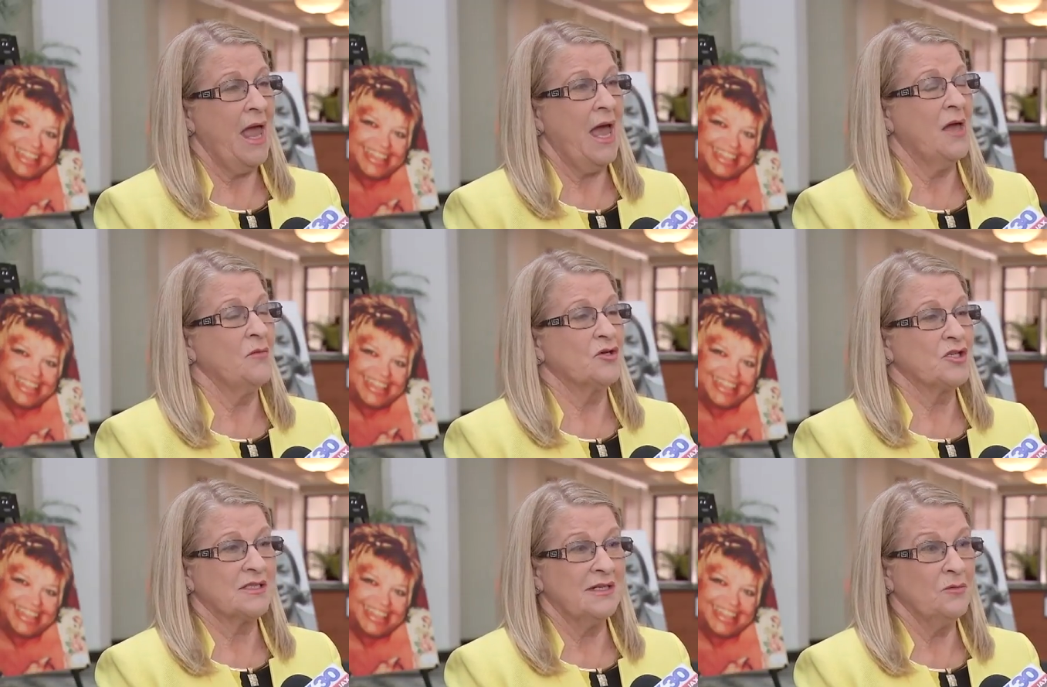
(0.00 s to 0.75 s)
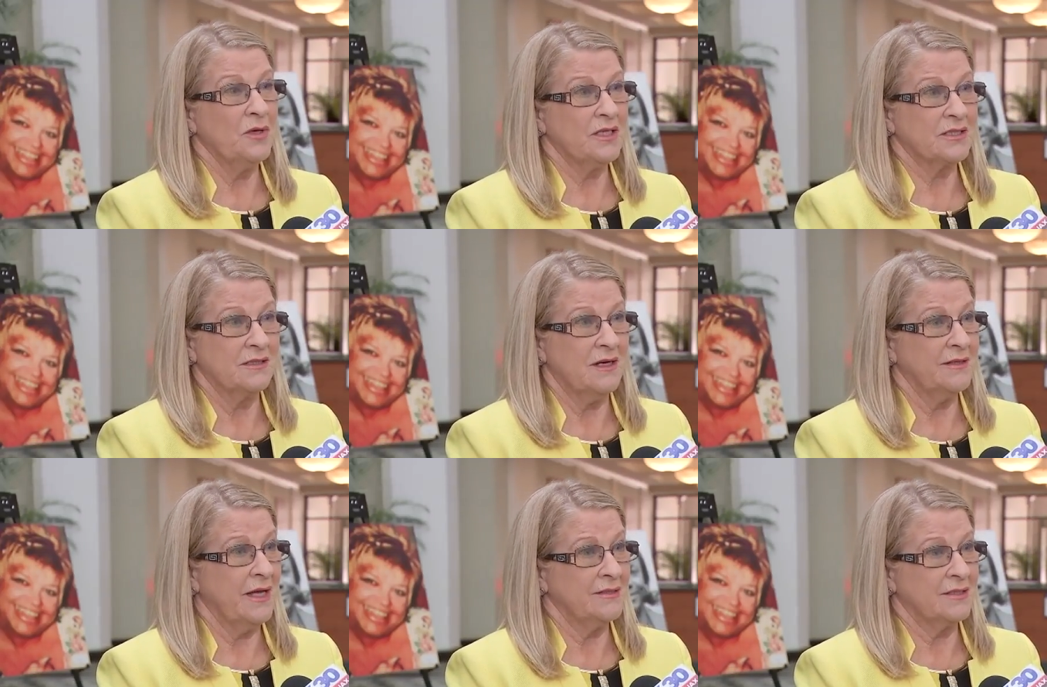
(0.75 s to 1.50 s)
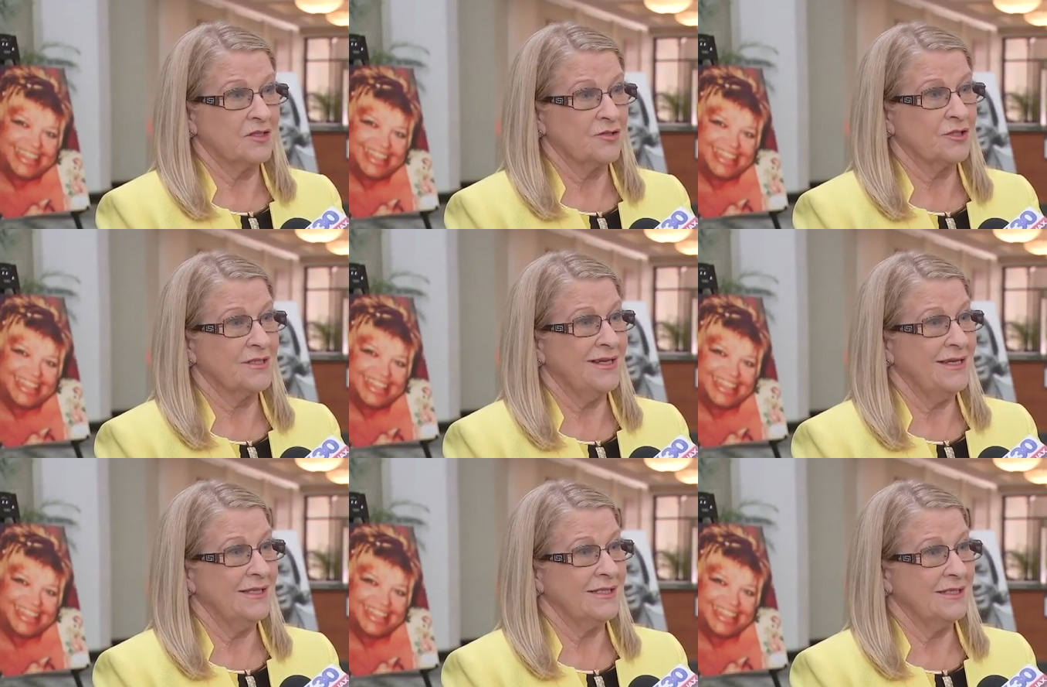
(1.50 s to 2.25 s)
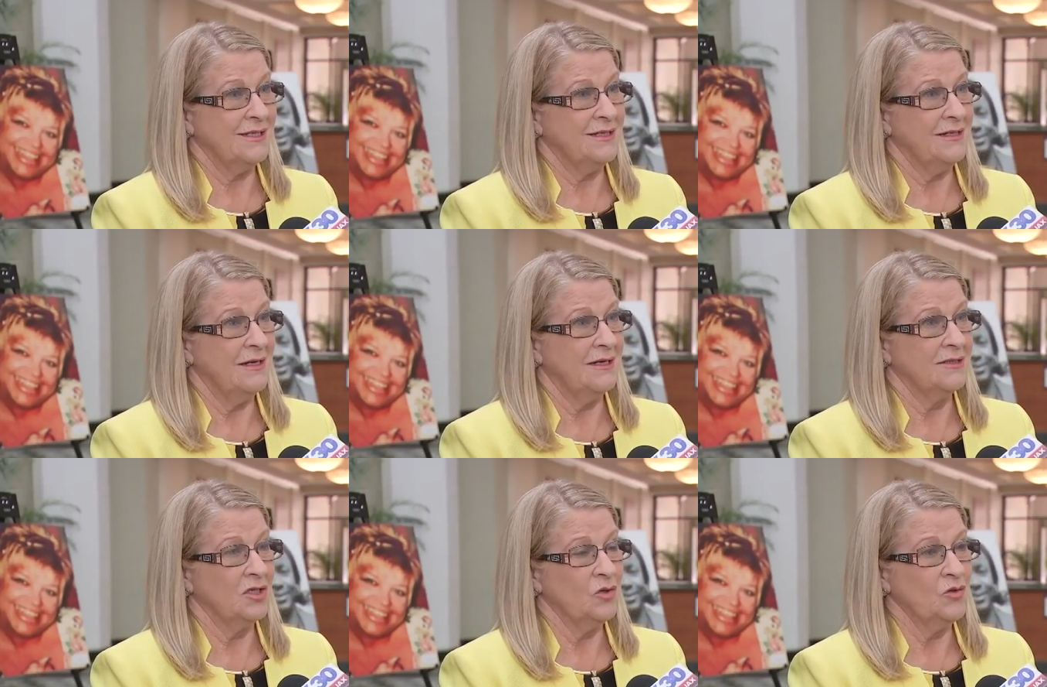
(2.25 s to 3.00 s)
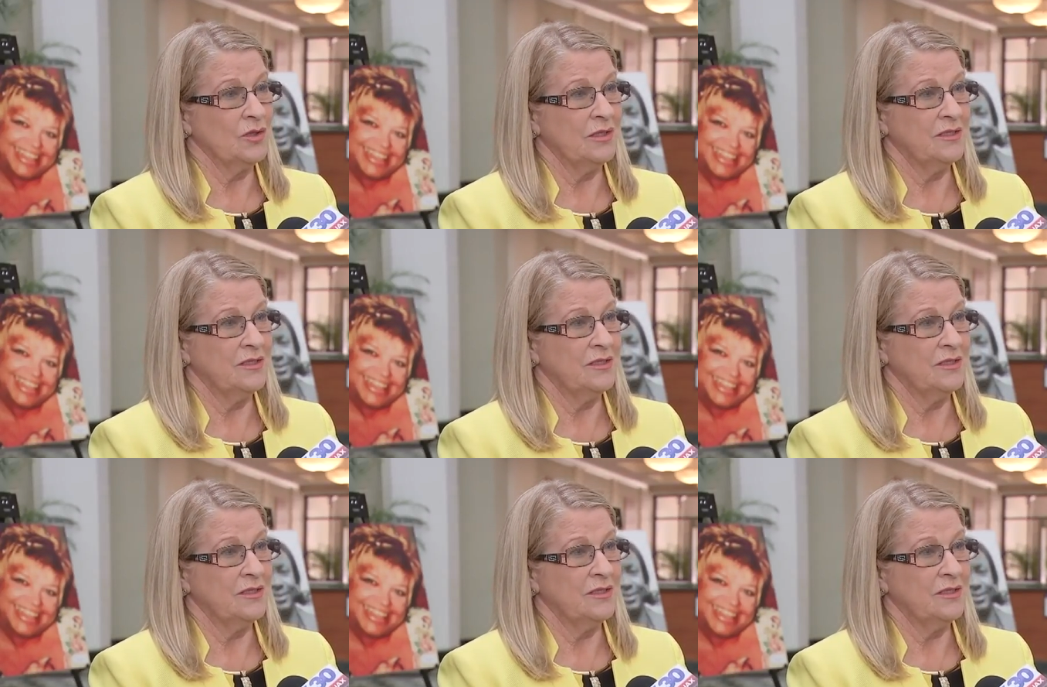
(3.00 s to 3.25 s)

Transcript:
Speaker 1: and we're still waiting on answers 18 long lonely